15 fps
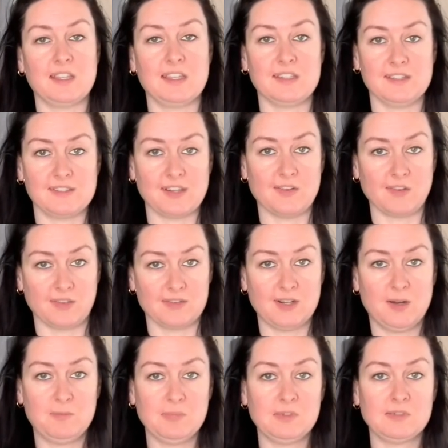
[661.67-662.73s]
is out of the
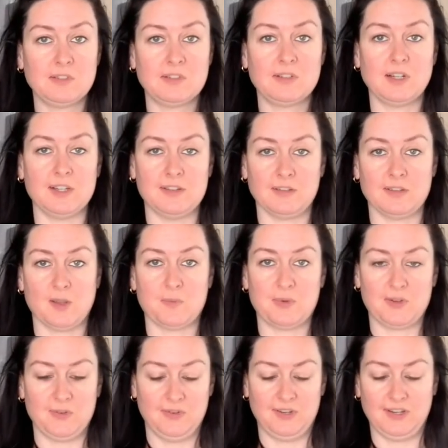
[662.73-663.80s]
tumbler, I took the
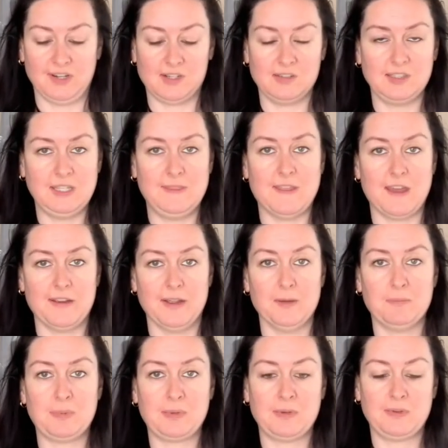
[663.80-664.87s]
opportunity to clean that
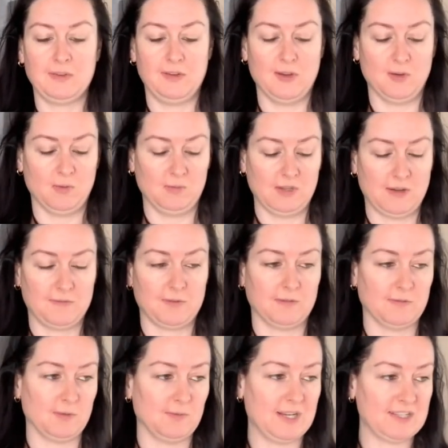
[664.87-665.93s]
up no
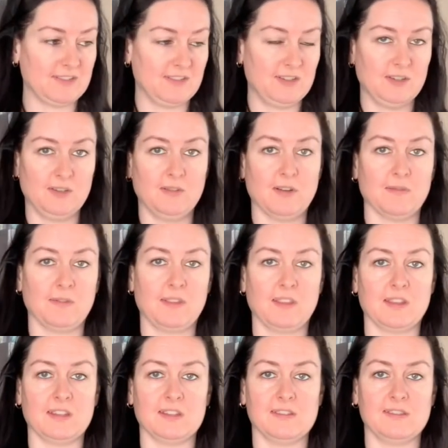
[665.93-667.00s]
leftover residue.
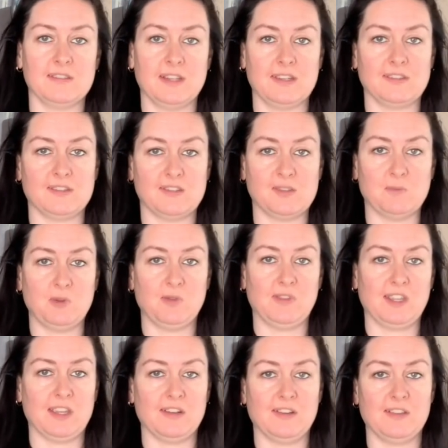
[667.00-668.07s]
Everything is nice and smooth
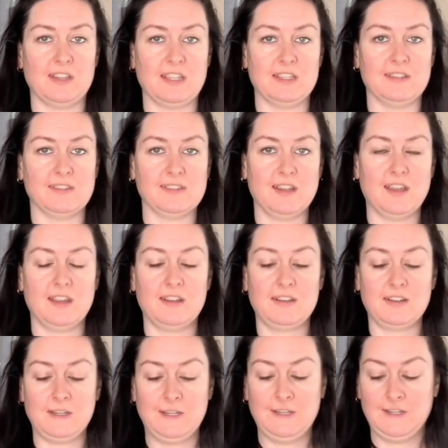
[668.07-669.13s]
again on the inside.
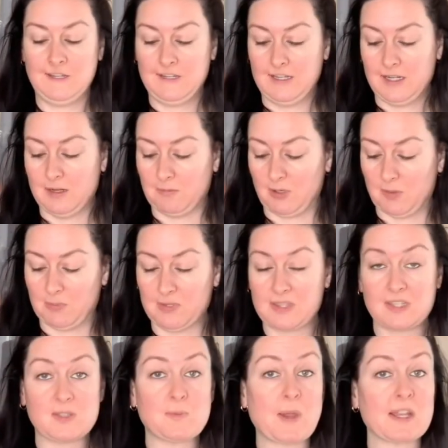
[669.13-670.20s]
I'm gonna put
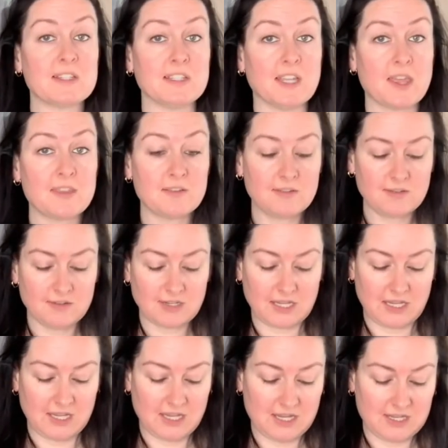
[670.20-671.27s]
this back together
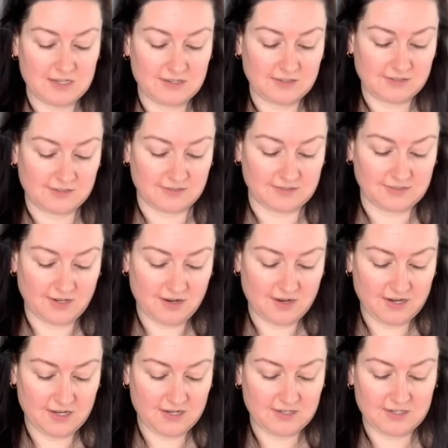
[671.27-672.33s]
and
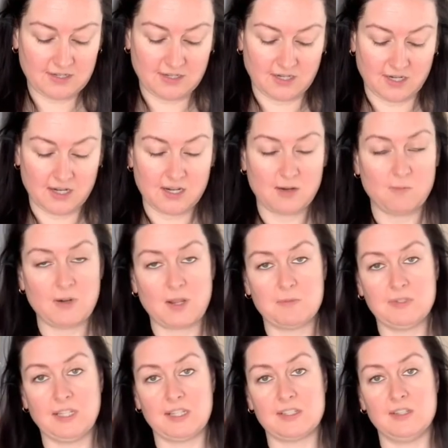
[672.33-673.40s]
decide uh, what I
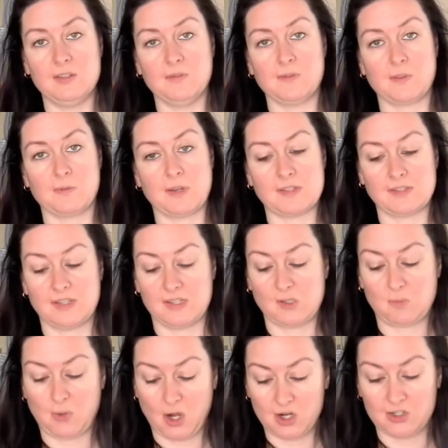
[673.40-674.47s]
would like to do for the rest of this
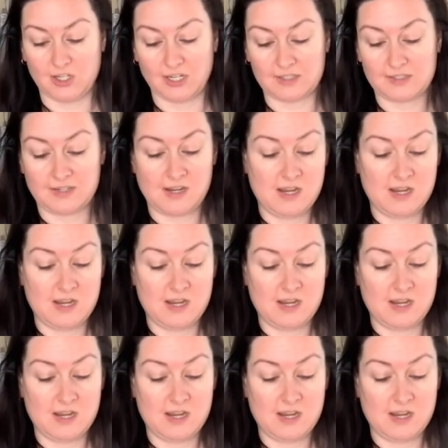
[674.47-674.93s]
project.